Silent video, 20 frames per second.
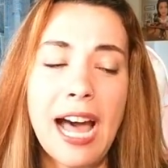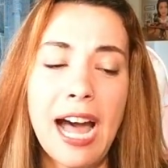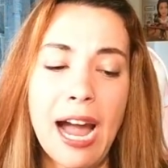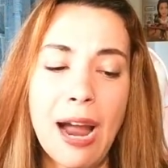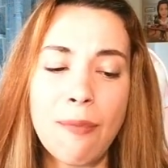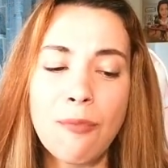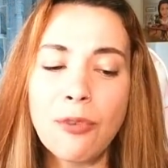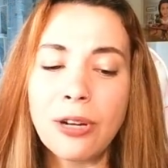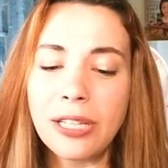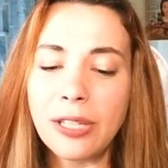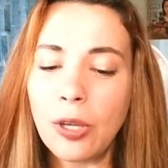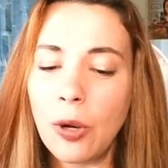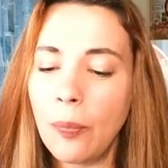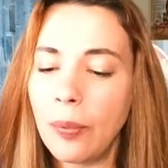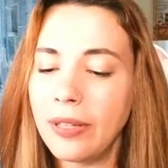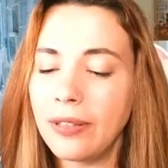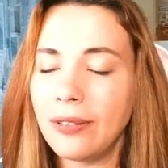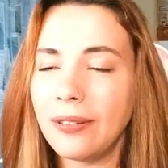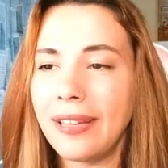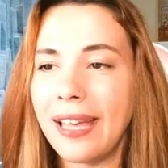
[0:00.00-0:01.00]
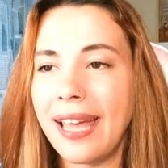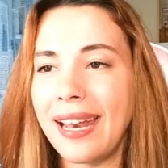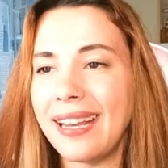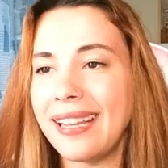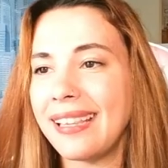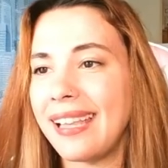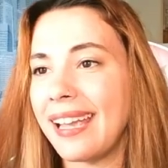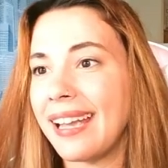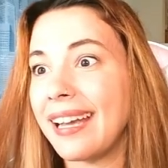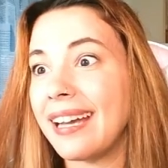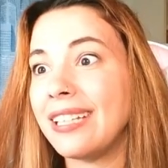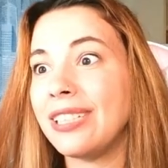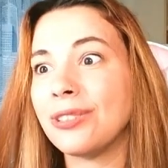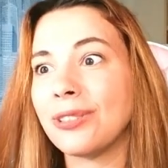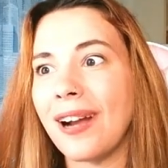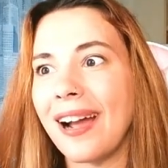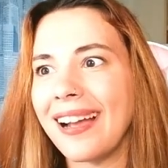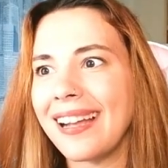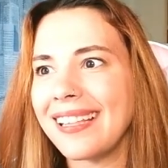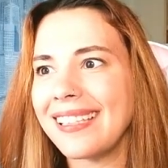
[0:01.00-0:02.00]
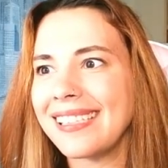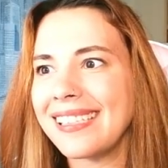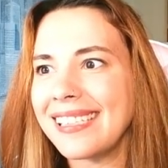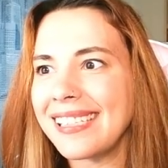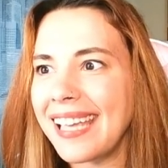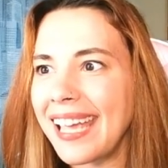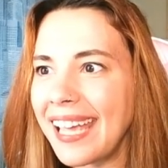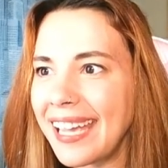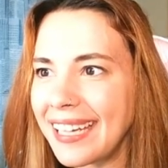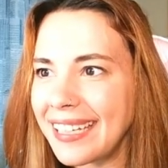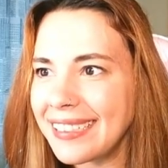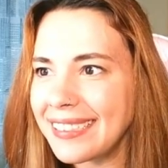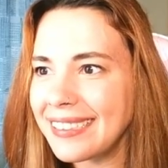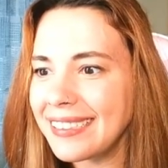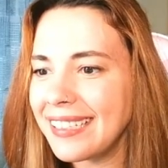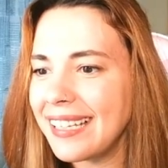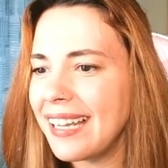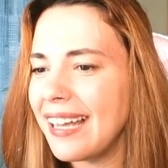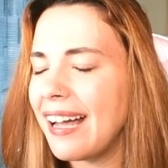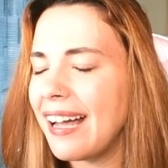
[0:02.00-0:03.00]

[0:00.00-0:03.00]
I'm really hoping to getting like a dragon scale